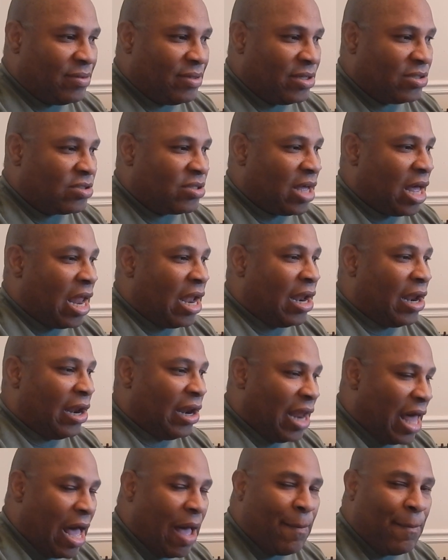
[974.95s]
There's a
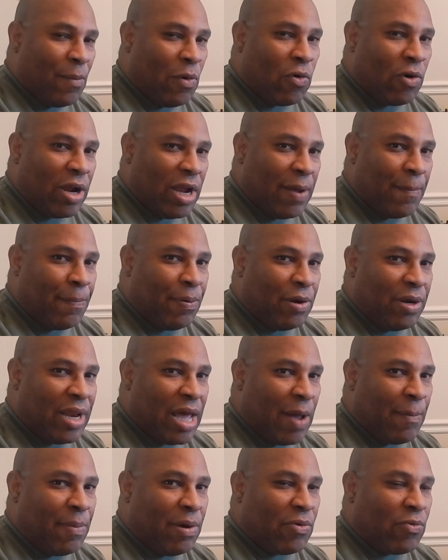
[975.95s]
lot more input and
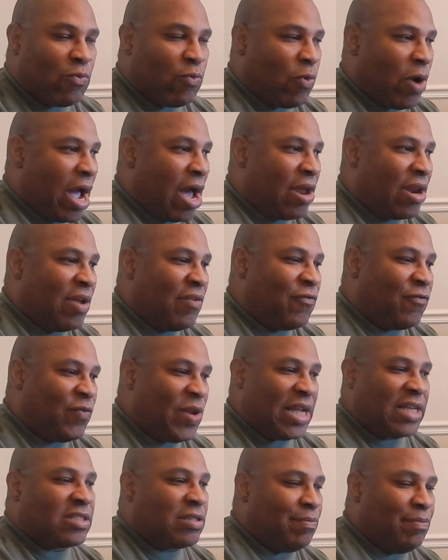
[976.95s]
output routing
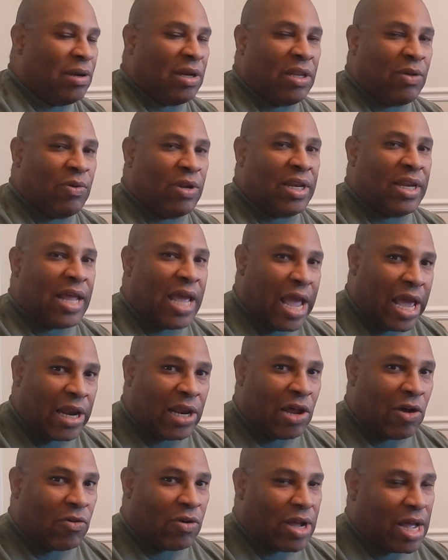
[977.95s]
flexibility with an
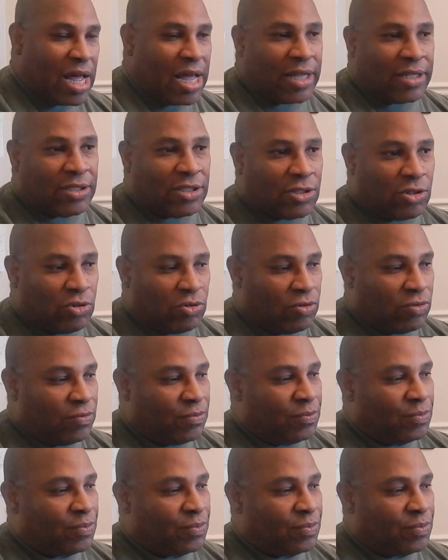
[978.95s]
analog console.